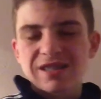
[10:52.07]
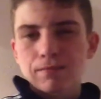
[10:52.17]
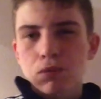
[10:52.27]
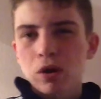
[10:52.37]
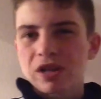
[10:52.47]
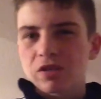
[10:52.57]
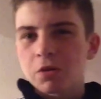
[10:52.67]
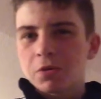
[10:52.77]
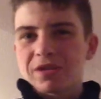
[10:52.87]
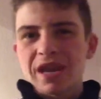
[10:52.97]
points where
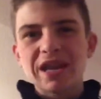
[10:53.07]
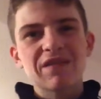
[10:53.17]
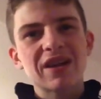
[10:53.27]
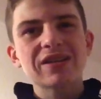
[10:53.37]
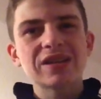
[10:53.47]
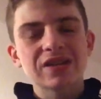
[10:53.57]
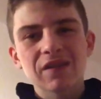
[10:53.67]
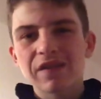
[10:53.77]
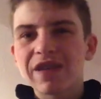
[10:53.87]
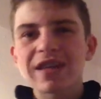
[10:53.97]
you can take advantage
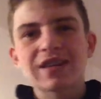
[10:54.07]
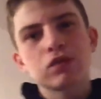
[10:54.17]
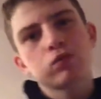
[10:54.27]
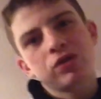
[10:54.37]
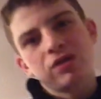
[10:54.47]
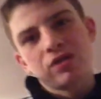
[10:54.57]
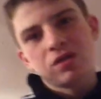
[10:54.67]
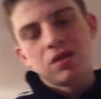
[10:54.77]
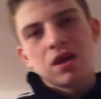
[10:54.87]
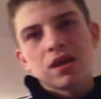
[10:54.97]
points.
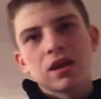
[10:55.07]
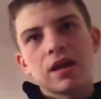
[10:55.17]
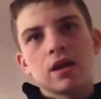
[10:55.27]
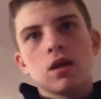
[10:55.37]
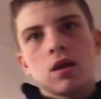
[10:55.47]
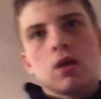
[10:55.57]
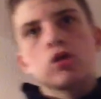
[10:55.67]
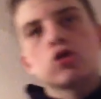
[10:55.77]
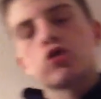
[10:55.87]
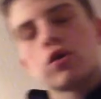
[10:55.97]
Like
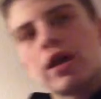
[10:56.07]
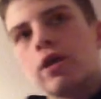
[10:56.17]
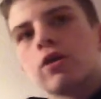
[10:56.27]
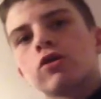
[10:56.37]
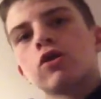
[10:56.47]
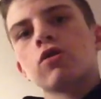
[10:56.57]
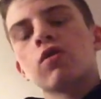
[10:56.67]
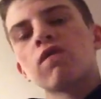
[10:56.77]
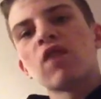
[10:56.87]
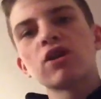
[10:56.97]
trainers, you
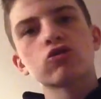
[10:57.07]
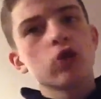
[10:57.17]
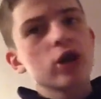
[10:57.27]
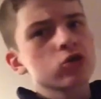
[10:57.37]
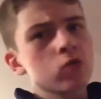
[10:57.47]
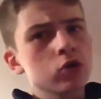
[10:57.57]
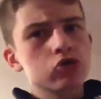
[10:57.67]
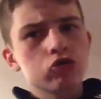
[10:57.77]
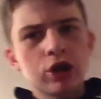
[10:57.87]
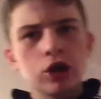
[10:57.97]
can find trainers in the world to
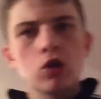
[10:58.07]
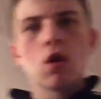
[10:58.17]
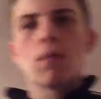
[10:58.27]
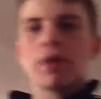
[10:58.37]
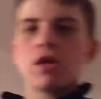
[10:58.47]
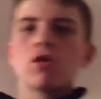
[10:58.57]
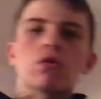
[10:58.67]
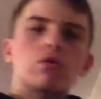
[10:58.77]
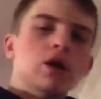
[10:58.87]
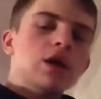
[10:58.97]
train you up in
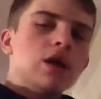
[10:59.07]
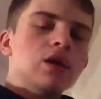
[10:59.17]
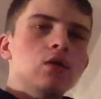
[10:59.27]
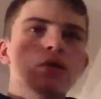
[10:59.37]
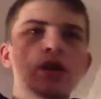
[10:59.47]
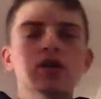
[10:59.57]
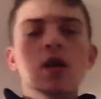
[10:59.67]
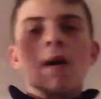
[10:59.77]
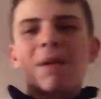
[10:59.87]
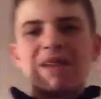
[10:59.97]
your things.
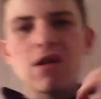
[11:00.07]
But if